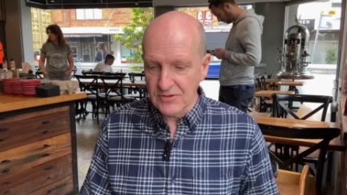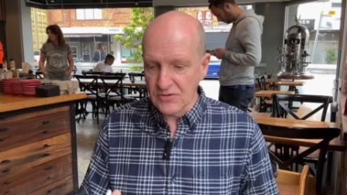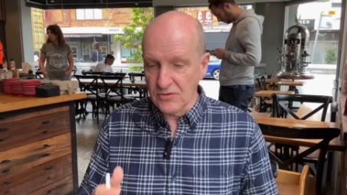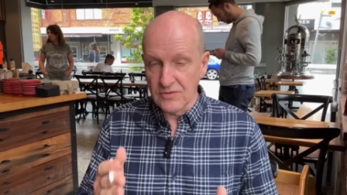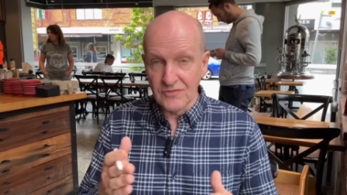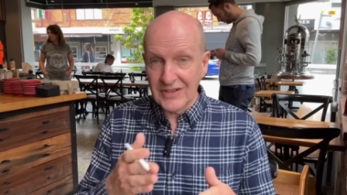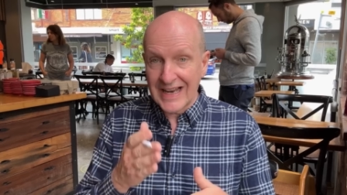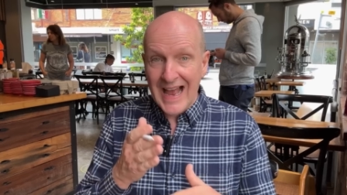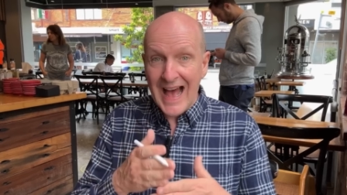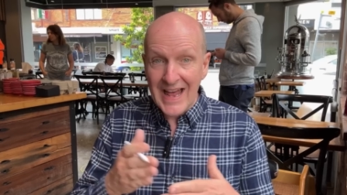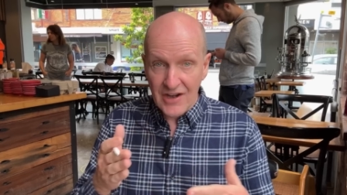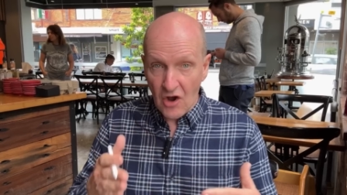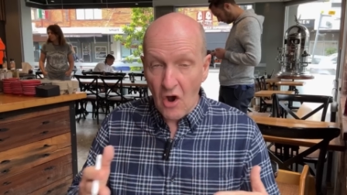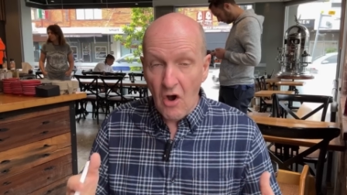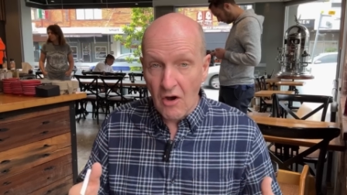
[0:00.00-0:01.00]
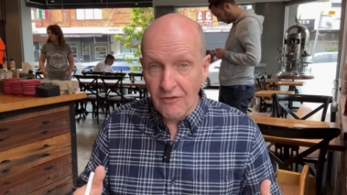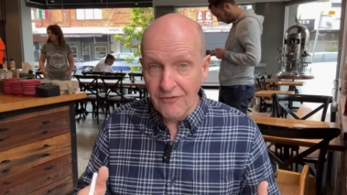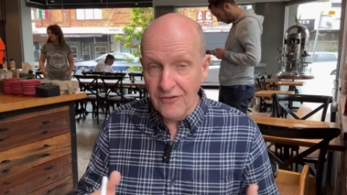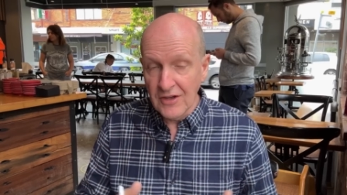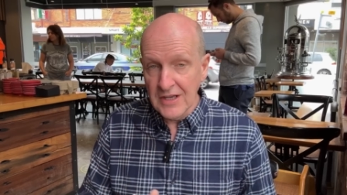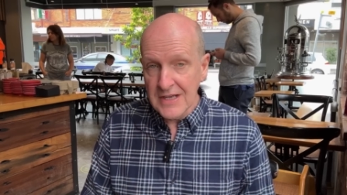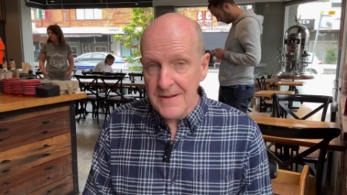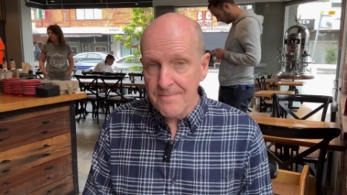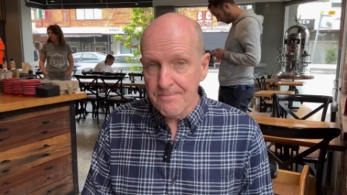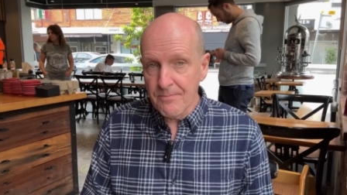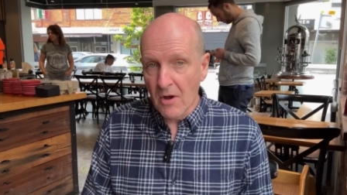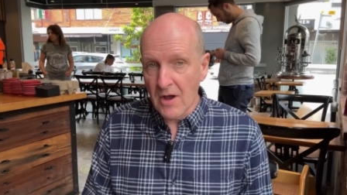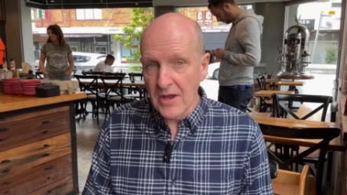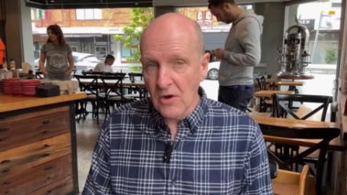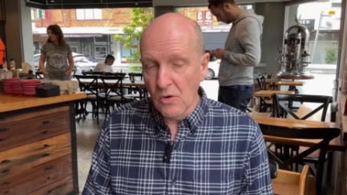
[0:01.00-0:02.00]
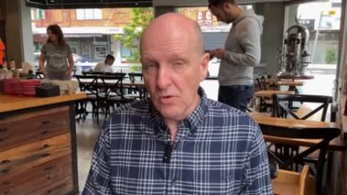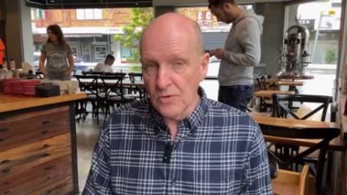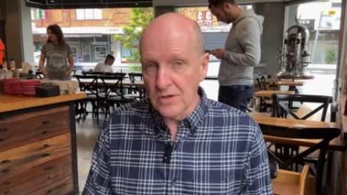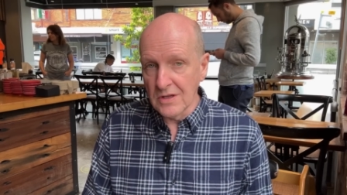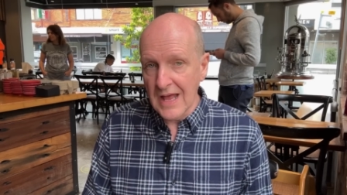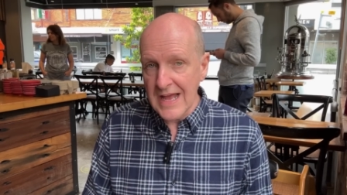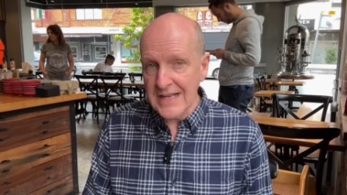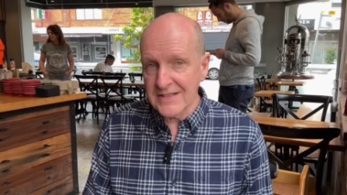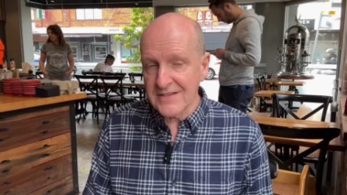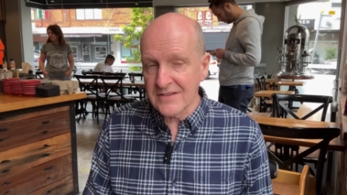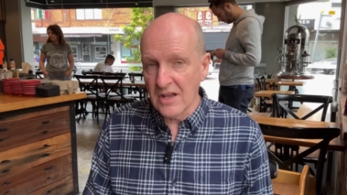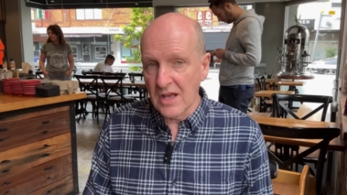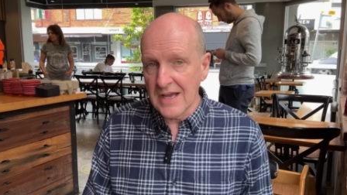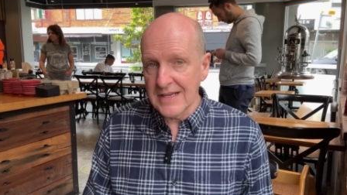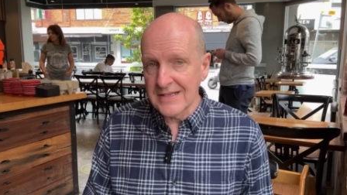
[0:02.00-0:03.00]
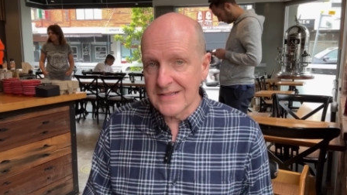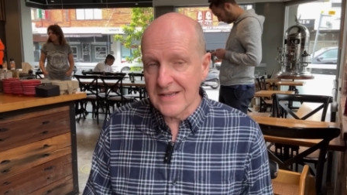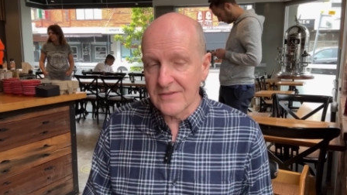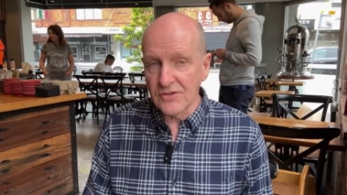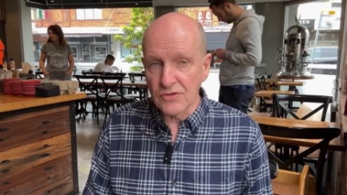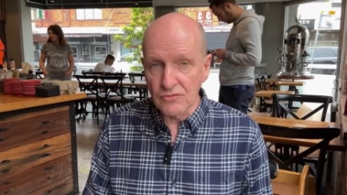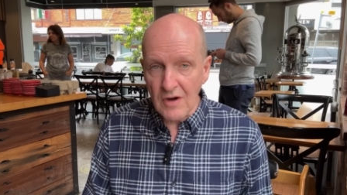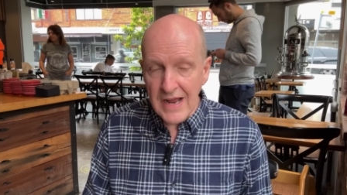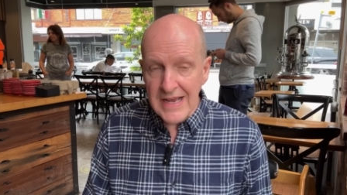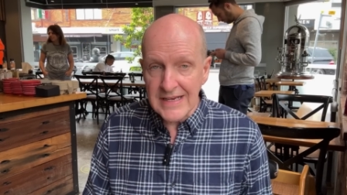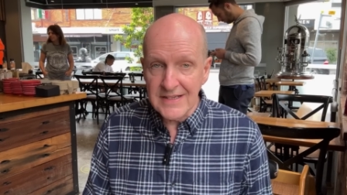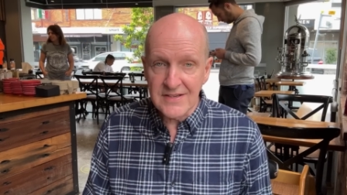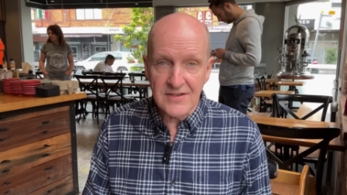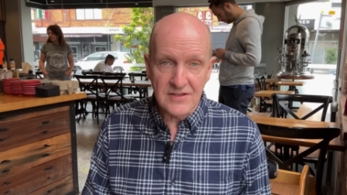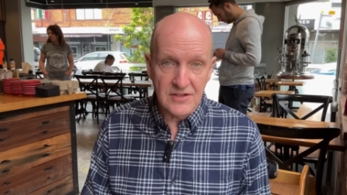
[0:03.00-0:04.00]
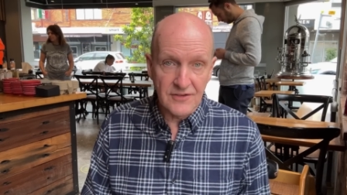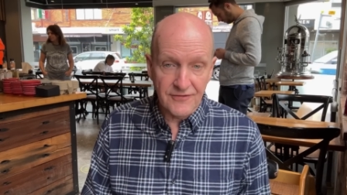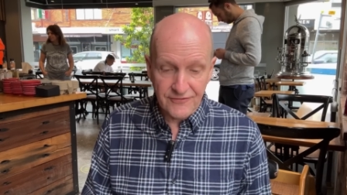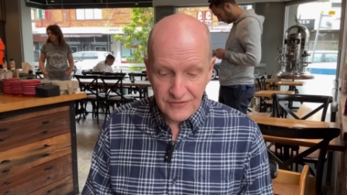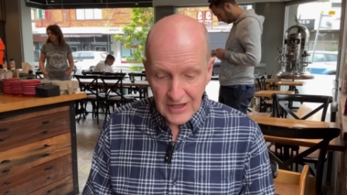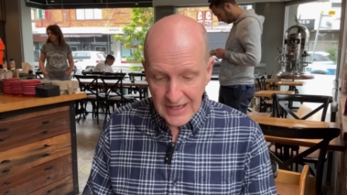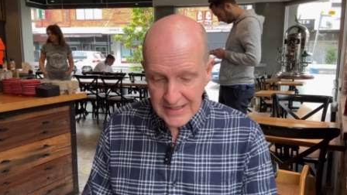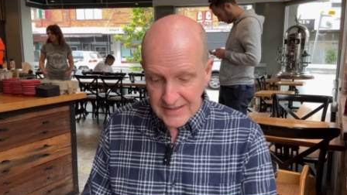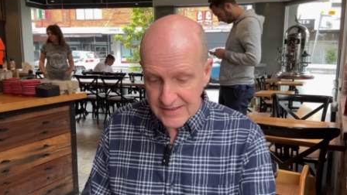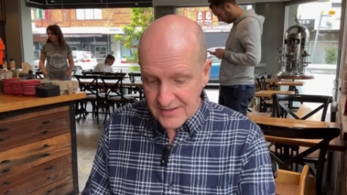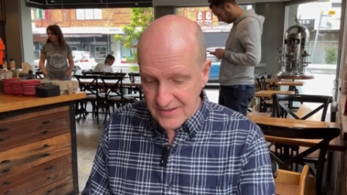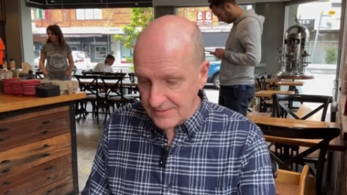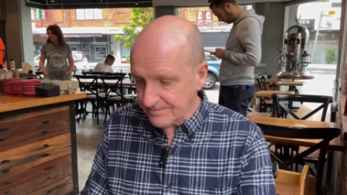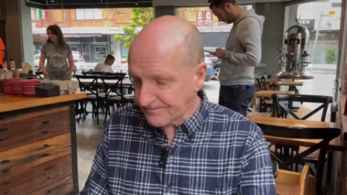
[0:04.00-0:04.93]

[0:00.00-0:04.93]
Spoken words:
sort of cut off by all the landslides and the rains and the floods.